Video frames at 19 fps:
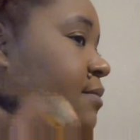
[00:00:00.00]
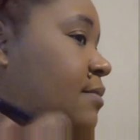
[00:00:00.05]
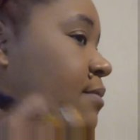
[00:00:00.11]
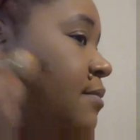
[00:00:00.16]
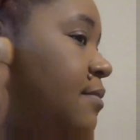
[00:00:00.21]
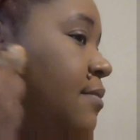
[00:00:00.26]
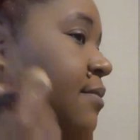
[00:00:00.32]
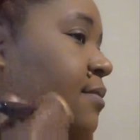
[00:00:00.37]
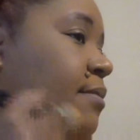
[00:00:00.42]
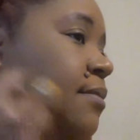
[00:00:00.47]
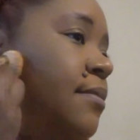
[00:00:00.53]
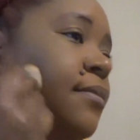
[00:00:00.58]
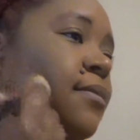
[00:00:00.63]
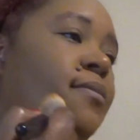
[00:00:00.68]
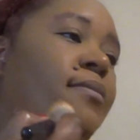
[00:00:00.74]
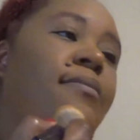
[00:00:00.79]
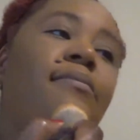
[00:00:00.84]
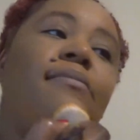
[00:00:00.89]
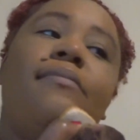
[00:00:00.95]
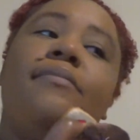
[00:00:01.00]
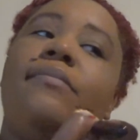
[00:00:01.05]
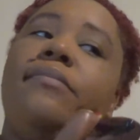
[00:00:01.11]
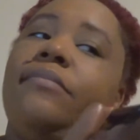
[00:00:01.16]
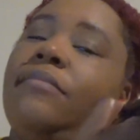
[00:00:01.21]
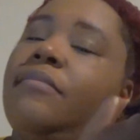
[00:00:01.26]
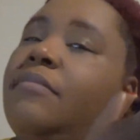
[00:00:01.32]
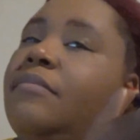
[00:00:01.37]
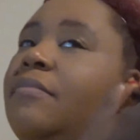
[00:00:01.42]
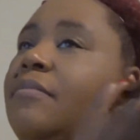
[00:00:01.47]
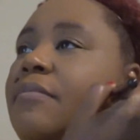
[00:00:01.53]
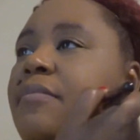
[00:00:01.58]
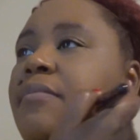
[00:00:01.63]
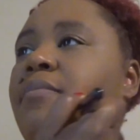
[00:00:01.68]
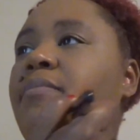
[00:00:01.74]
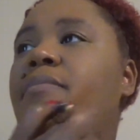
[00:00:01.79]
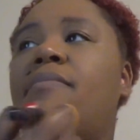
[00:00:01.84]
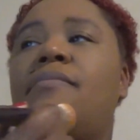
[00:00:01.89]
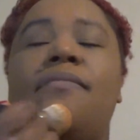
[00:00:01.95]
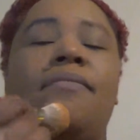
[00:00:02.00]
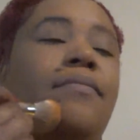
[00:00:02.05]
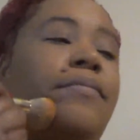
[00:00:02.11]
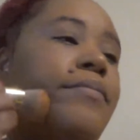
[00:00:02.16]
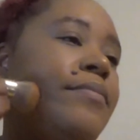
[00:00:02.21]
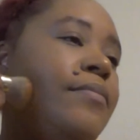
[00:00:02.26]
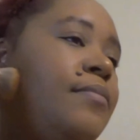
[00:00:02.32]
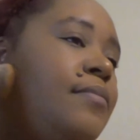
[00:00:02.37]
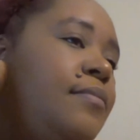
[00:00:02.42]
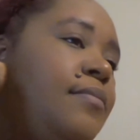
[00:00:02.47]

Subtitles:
(no one is talking)